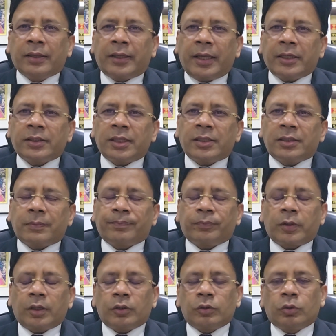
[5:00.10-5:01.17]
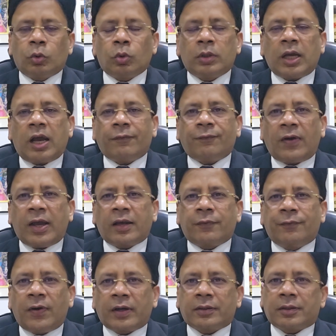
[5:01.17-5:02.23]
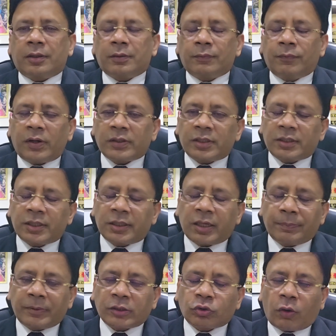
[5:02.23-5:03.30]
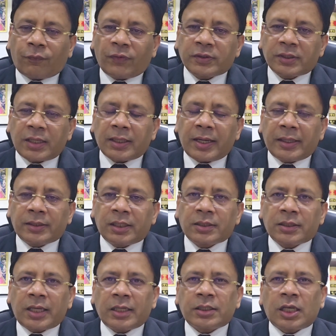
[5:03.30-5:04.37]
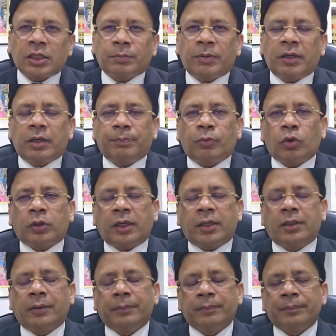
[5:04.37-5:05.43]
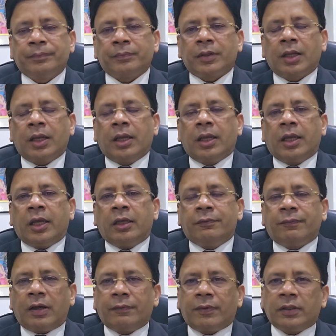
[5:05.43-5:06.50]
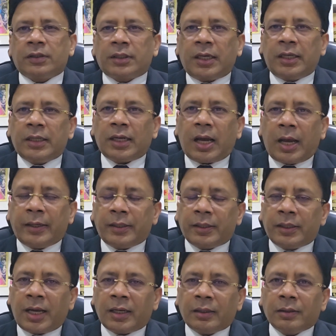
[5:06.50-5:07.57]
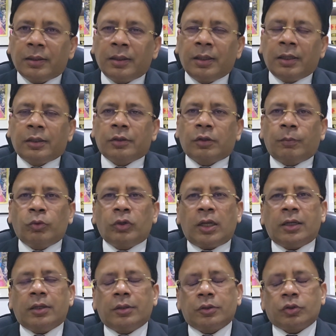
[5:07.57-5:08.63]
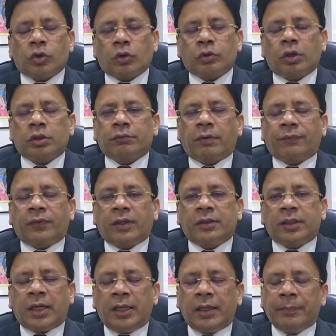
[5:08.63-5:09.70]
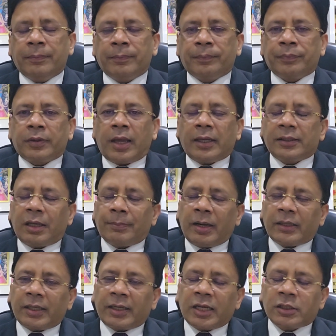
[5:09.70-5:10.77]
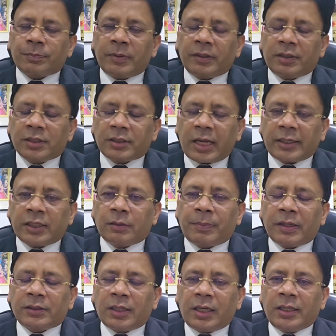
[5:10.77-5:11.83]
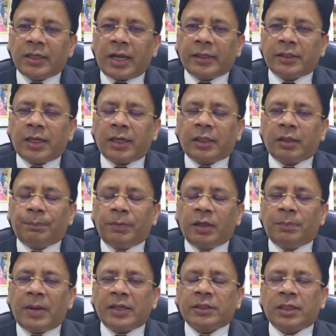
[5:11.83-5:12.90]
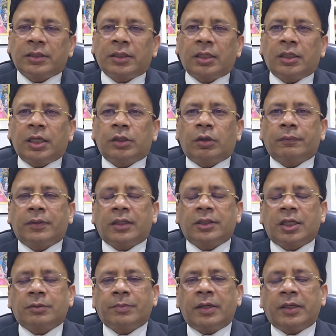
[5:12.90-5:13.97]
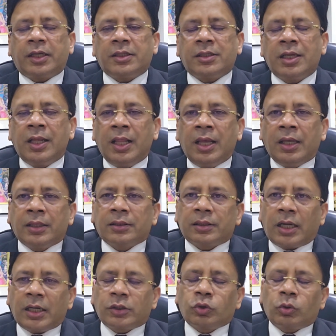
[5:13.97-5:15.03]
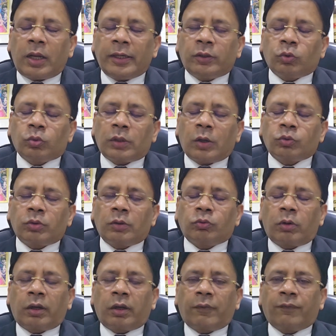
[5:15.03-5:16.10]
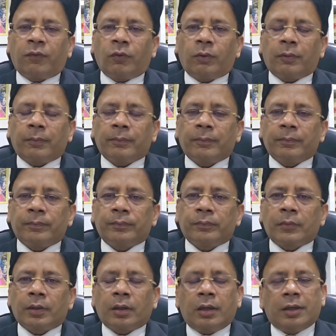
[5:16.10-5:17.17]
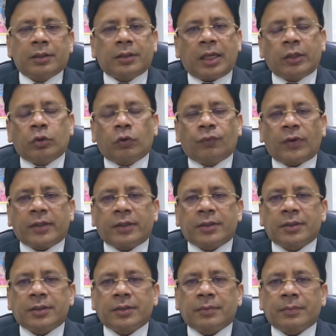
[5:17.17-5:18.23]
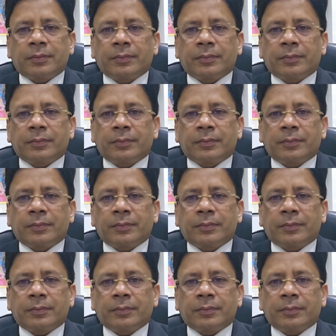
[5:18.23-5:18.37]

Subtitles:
case is Durga Firework versus Income Tax Officer, and this case has been reported in 113 ITR Tribunal, short note 53, and the matter has been decided by Delhi ITAT B bench, and the date of the judgment is 3rd July 2024. Thank you, friends.